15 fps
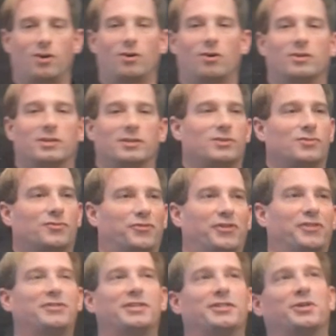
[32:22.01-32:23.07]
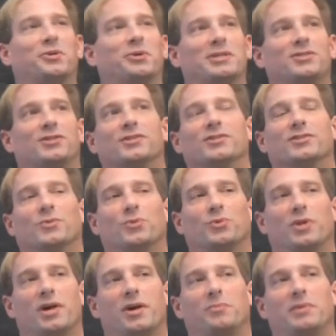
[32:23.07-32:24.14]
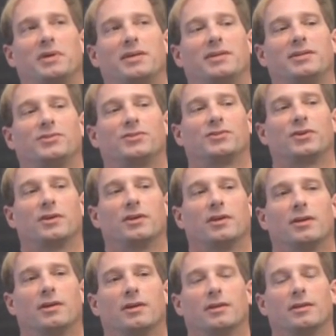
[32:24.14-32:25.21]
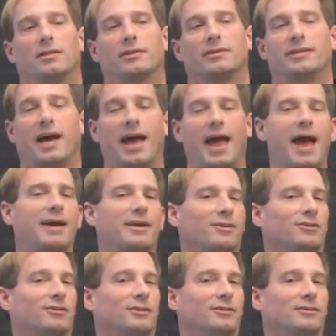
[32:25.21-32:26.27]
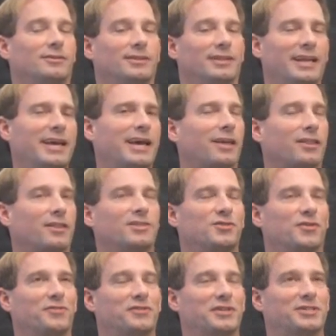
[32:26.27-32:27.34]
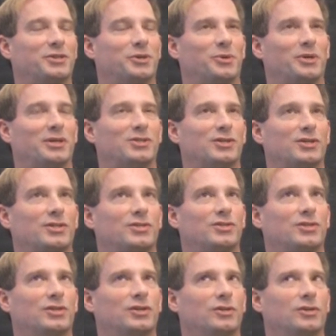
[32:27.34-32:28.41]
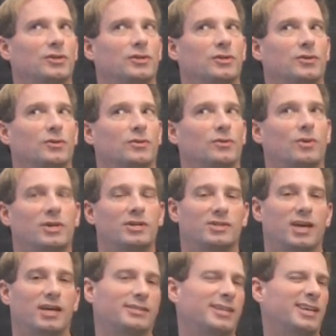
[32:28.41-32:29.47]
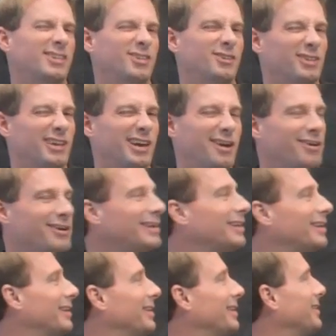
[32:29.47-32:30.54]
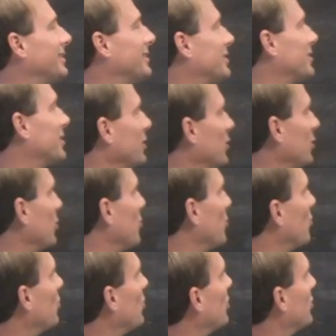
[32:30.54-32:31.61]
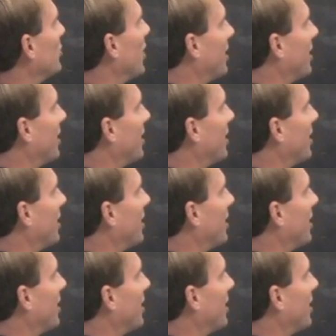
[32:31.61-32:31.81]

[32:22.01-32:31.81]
oh, it's 52 inches. Well, that means the diagonal length is 52 inches. What does that tell you the area is? Well, you